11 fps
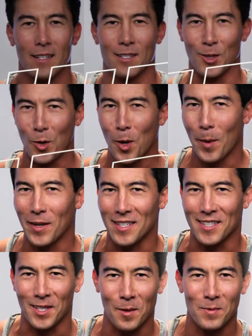Do you know how many
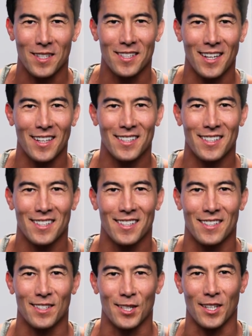sit-ups it takes
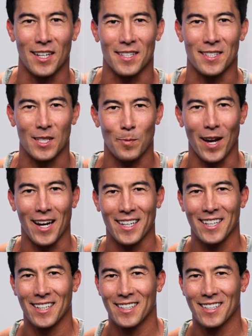to get a six-pack?